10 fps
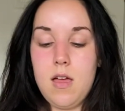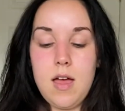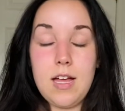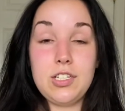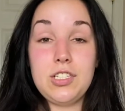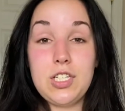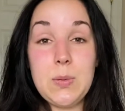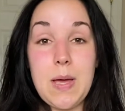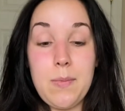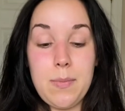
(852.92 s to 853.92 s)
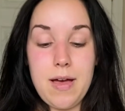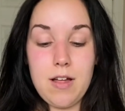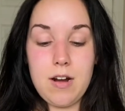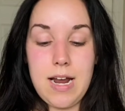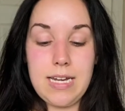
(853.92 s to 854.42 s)
I just do baby
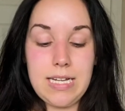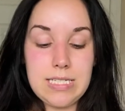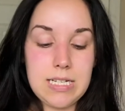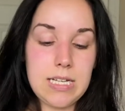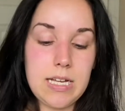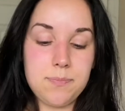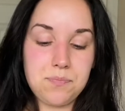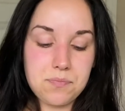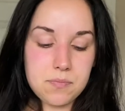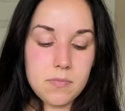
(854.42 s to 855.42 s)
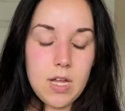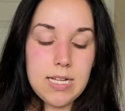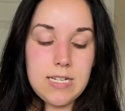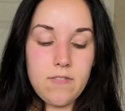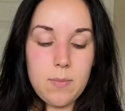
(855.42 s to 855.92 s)
powder. I need to get a
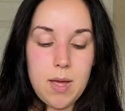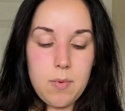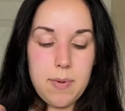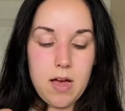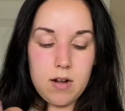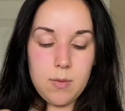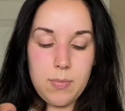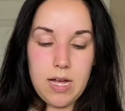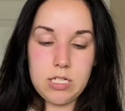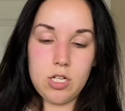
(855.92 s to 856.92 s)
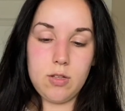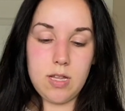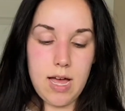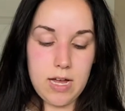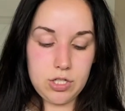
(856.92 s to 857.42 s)
different baby powder, but
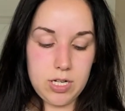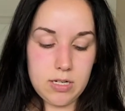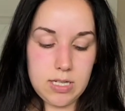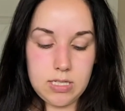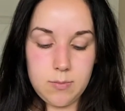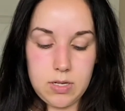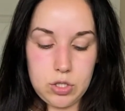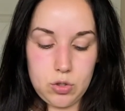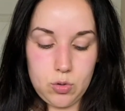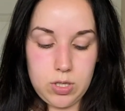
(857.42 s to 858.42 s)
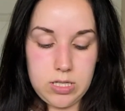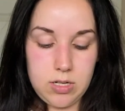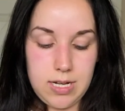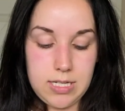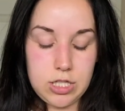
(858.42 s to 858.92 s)
I shared this in my stories
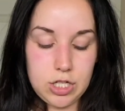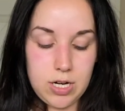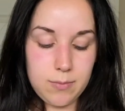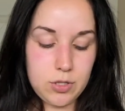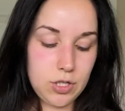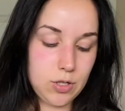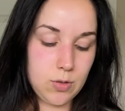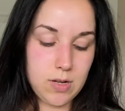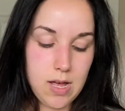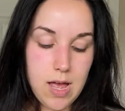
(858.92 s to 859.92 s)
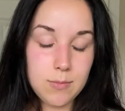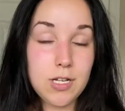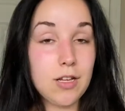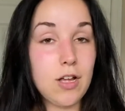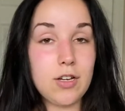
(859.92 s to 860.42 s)
on Instagram too. I'm
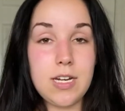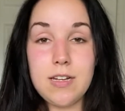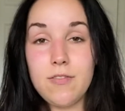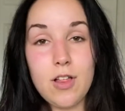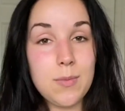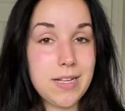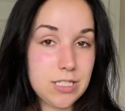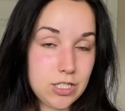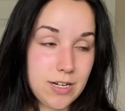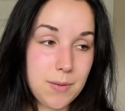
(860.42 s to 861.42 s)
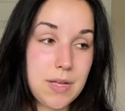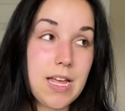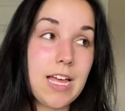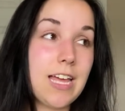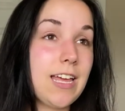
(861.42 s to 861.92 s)
telling y'all, you need to follow my Instagram
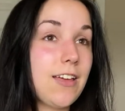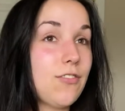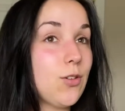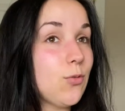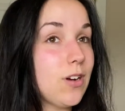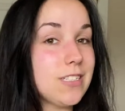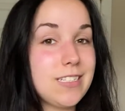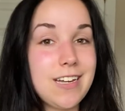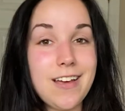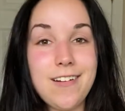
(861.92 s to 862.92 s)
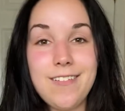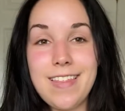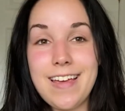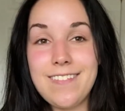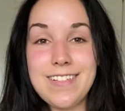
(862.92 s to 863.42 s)
if you want to know
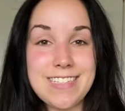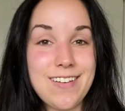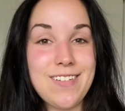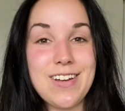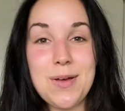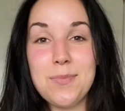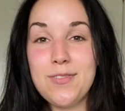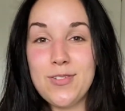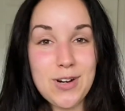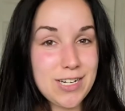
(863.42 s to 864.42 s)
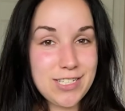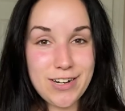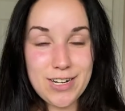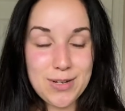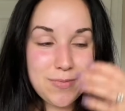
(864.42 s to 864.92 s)
like what's going on before I
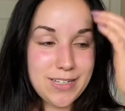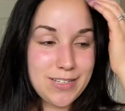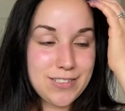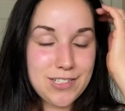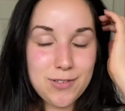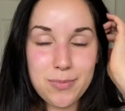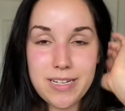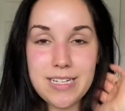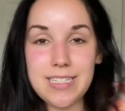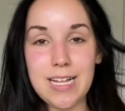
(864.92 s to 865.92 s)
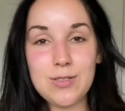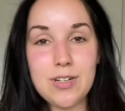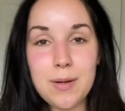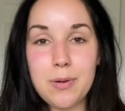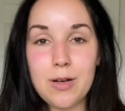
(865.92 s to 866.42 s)
share it on my YouTube, because that's where
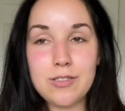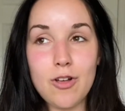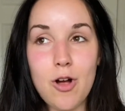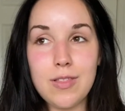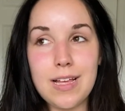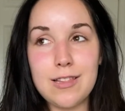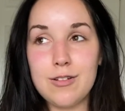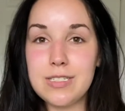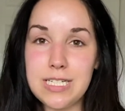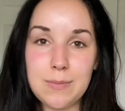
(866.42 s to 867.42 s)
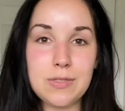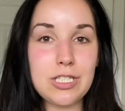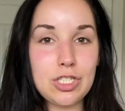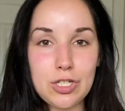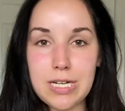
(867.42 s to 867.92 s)
I post all like little tips
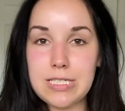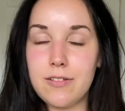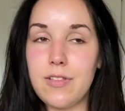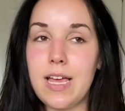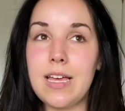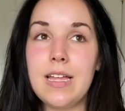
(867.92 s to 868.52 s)
and tricks of like